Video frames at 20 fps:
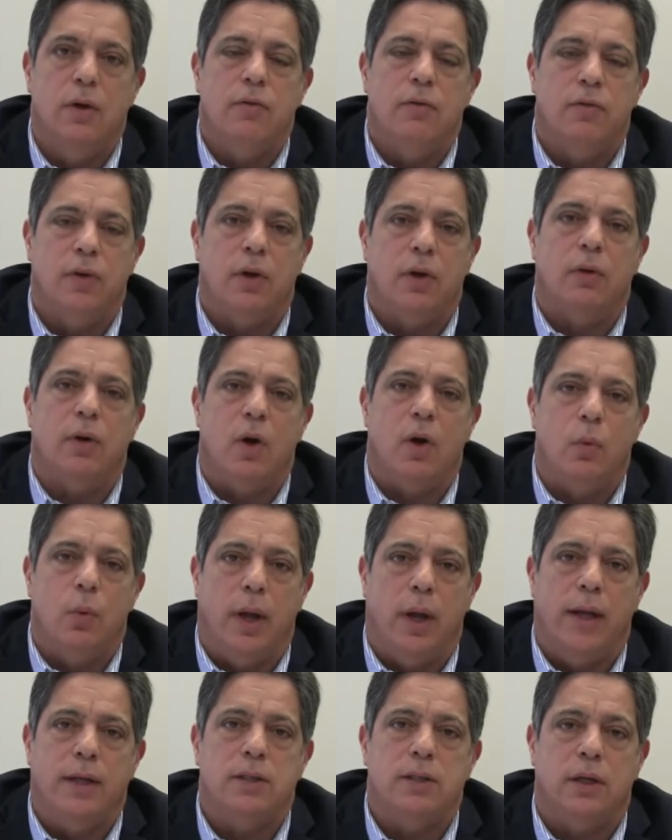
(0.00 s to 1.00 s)
Figure out
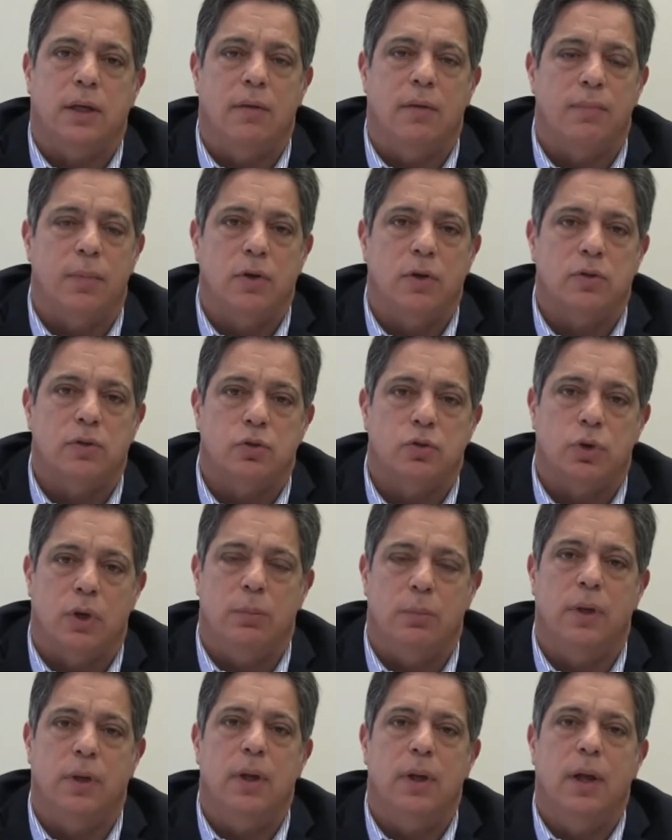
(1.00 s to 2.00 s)
ways to get folks
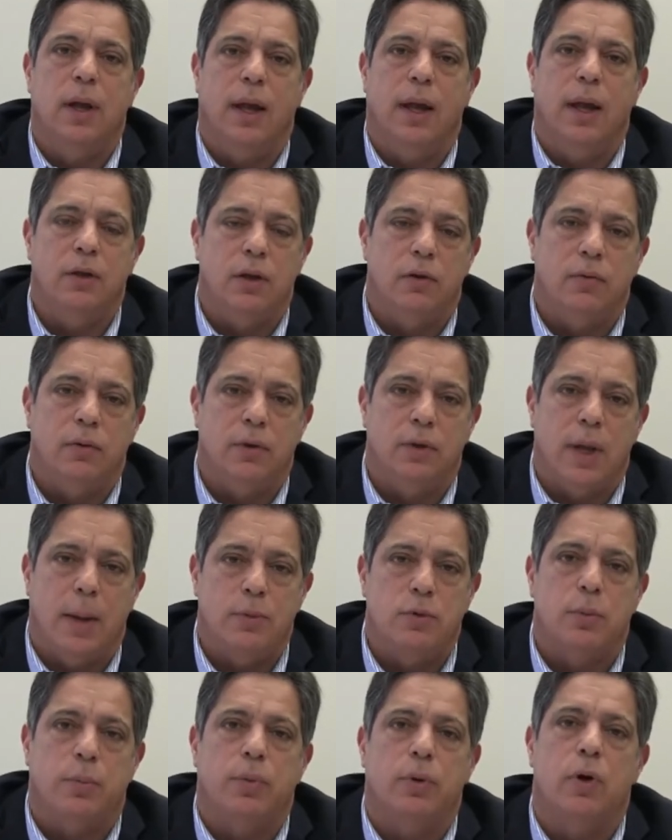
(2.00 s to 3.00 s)
treatment and different
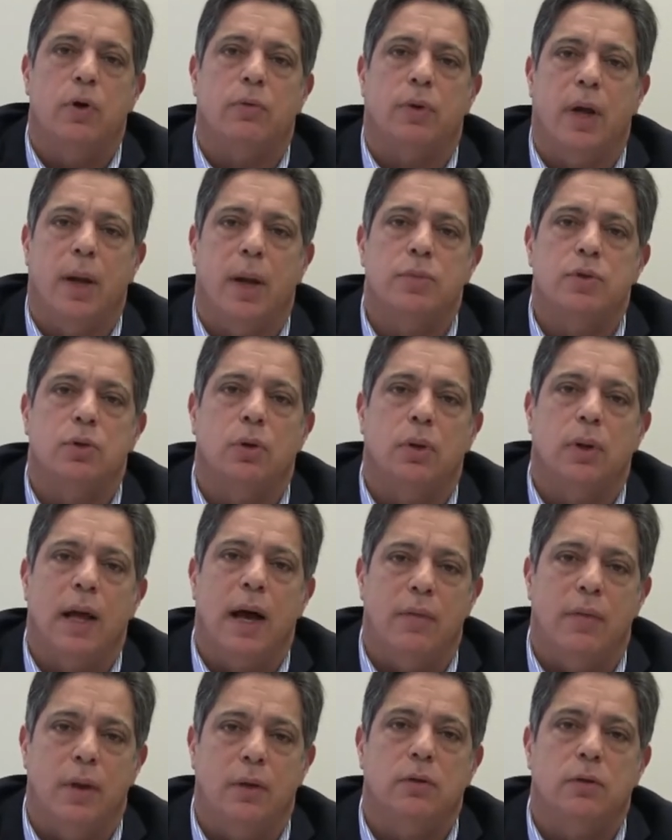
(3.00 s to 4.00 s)
types of programs to allow
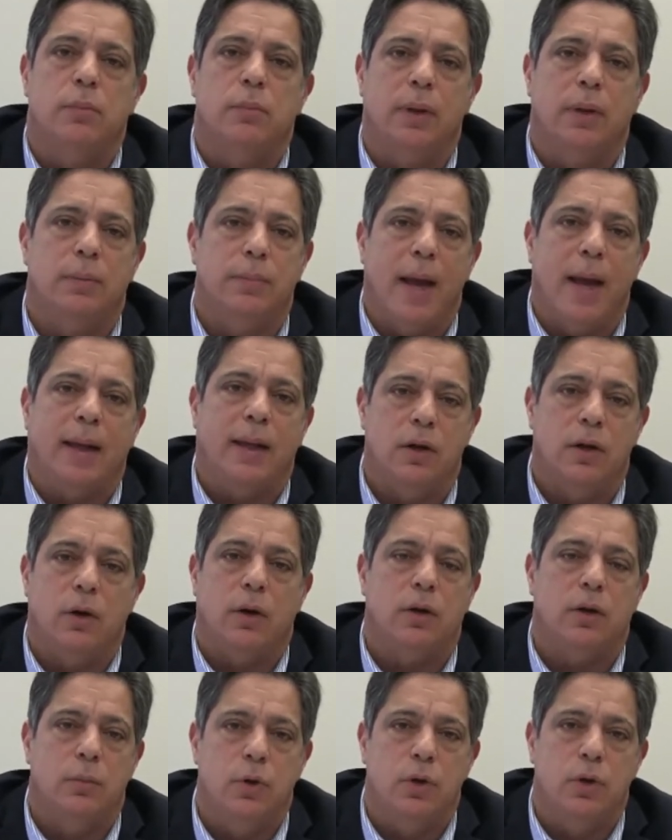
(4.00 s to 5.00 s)
them to be back in our
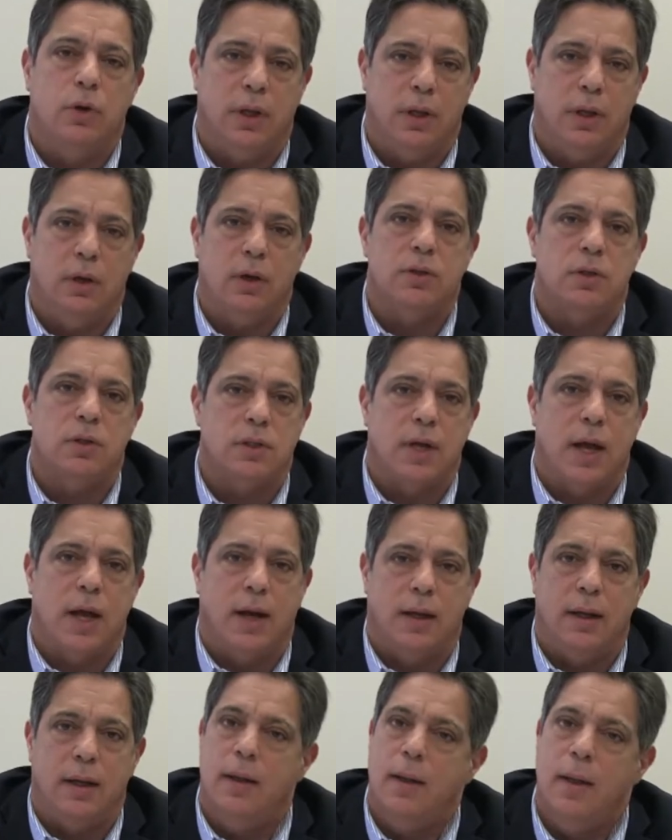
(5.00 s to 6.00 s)
community, in our
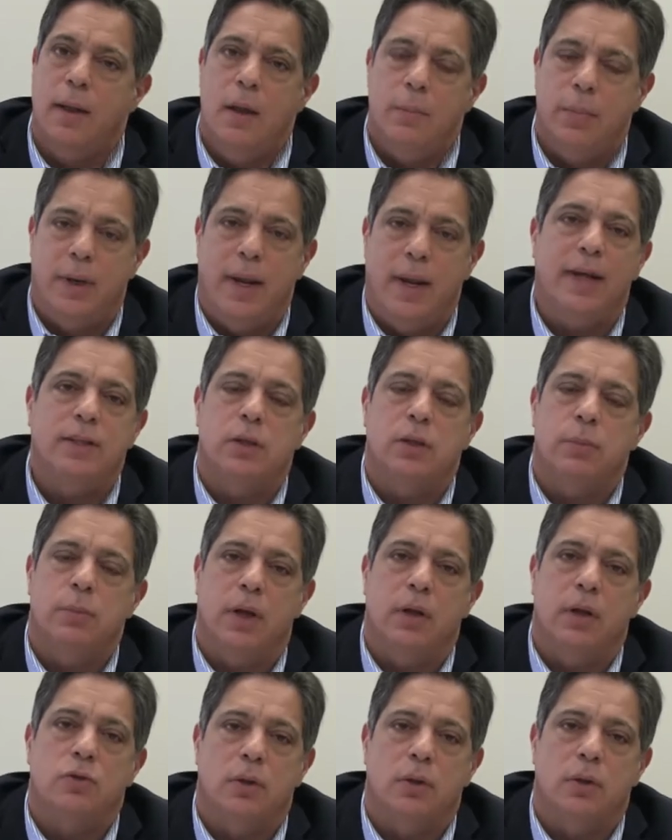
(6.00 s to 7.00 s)
society. It has to
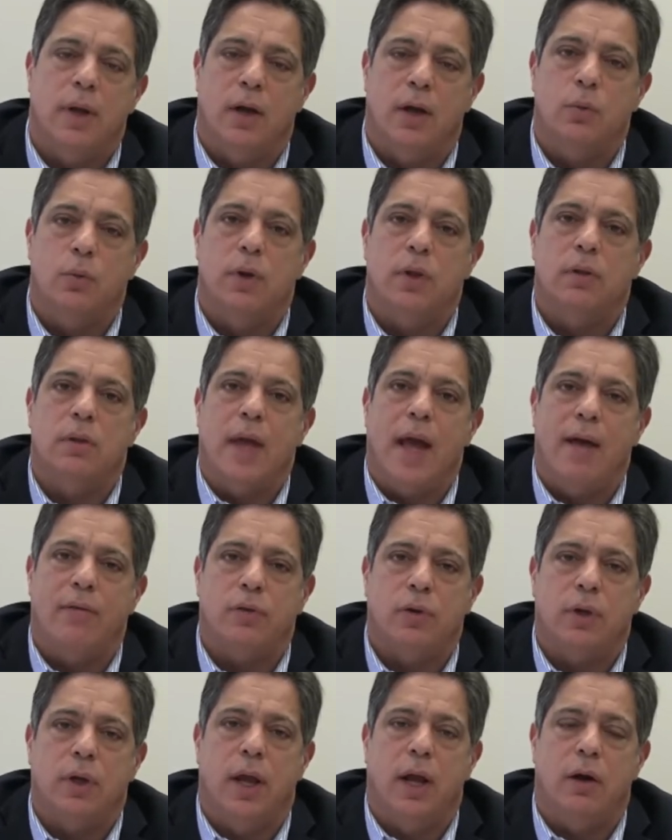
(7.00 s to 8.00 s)
be done with
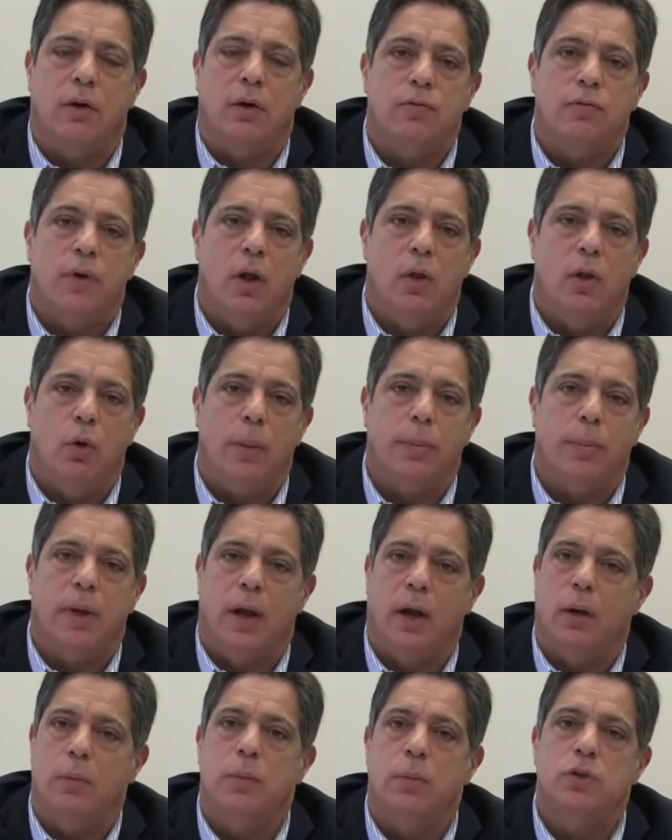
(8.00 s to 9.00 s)
aftercare and follow-up
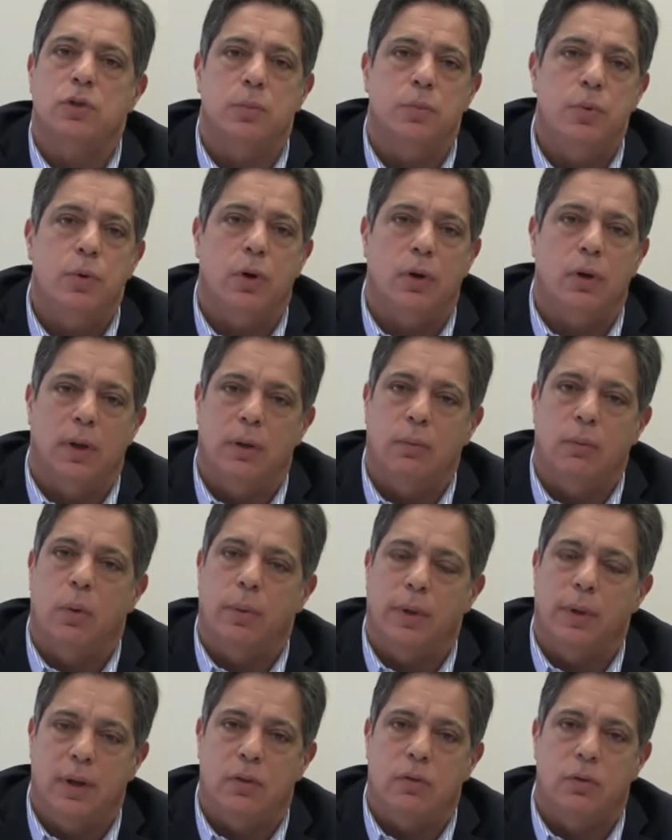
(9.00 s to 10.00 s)
care, and most importantly, when
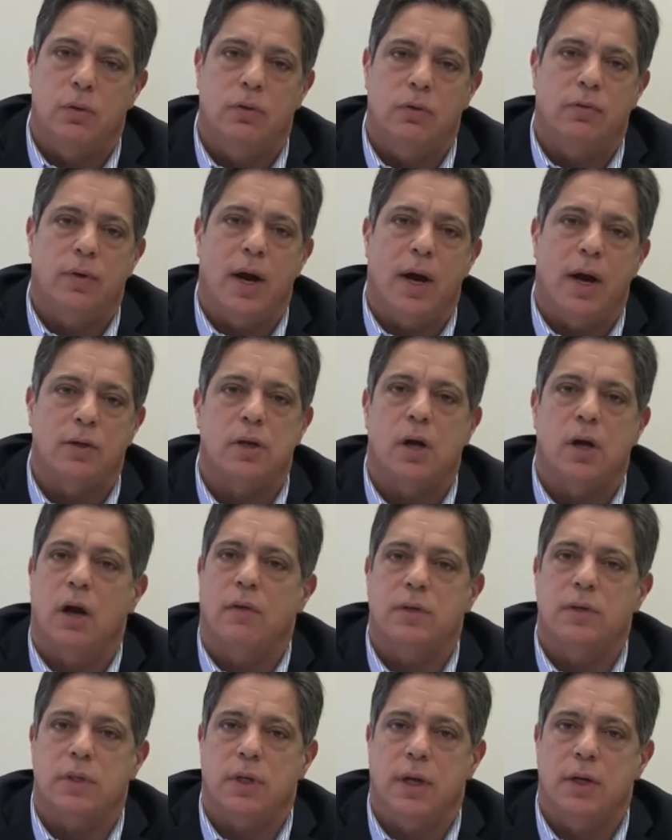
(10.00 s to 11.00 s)
we get through the virus
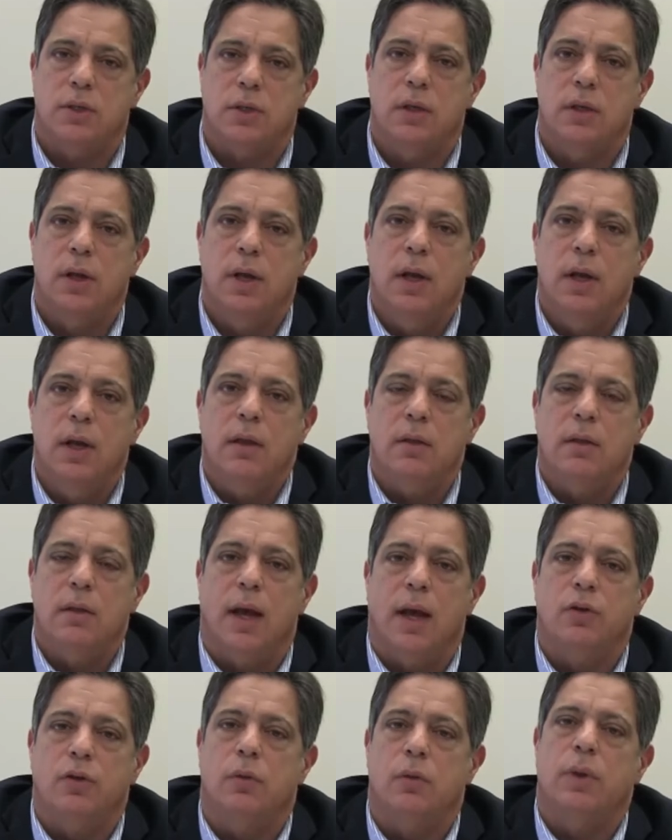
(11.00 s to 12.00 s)
conversation,
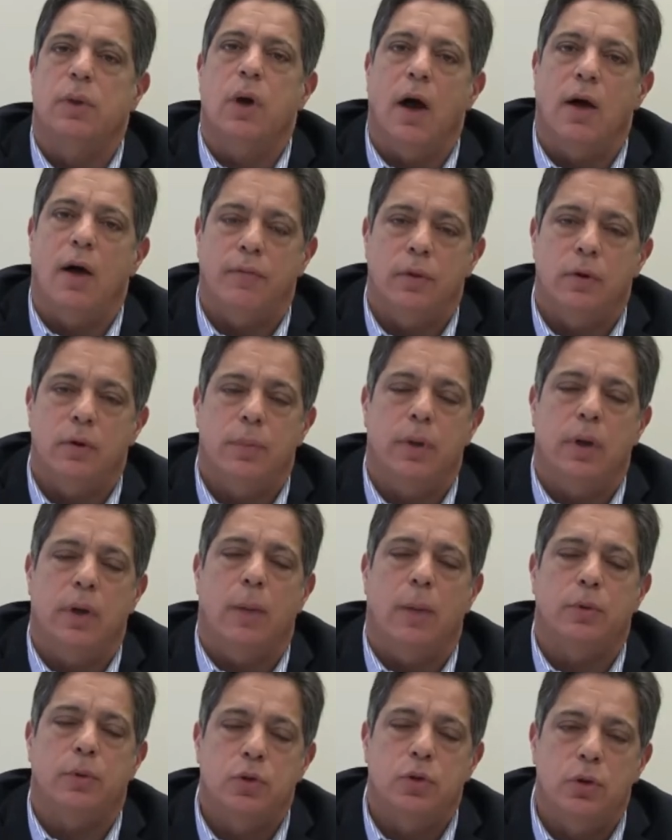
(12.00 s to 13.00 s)
that there'll be, off, there'll be
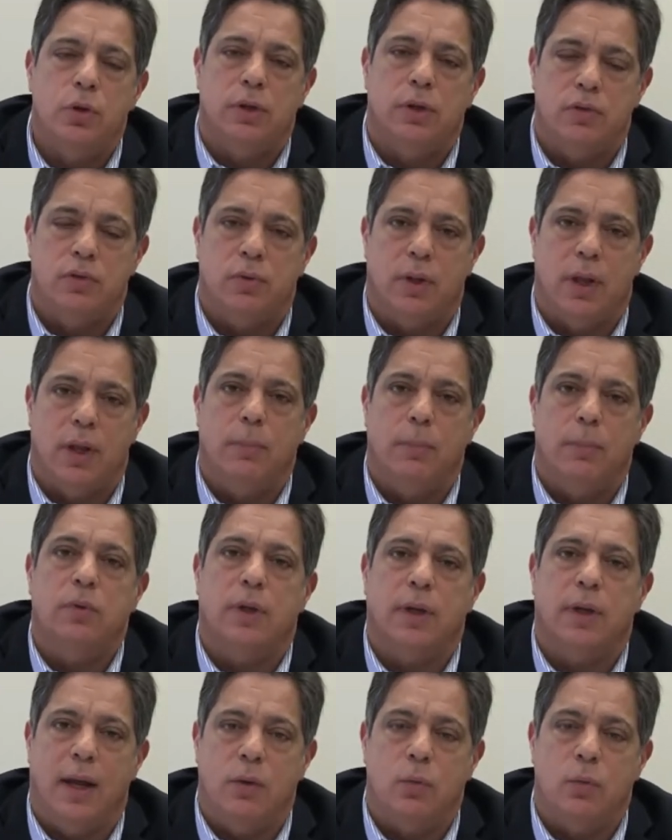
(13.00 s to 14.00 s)
opportunities for them to
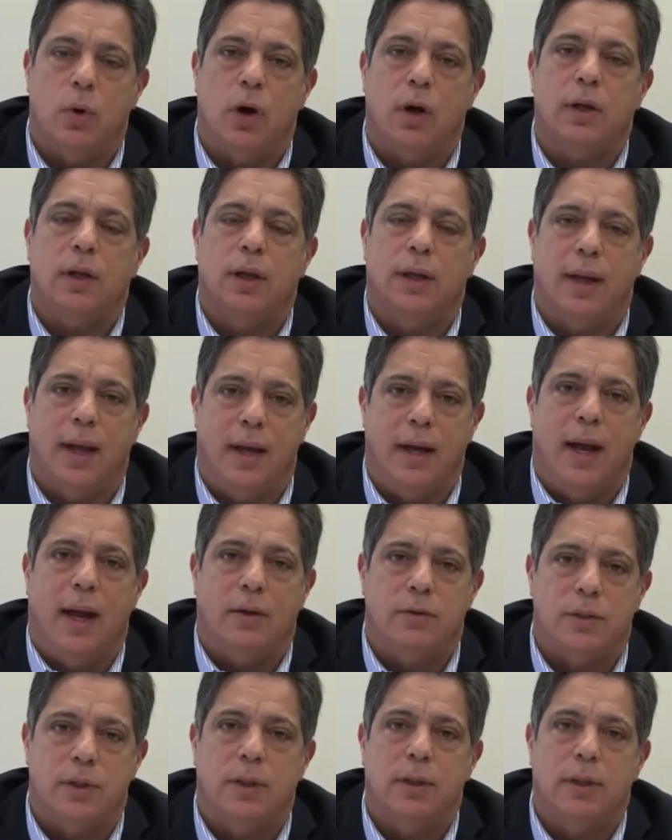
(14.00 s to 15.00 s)
gain work and gain housing.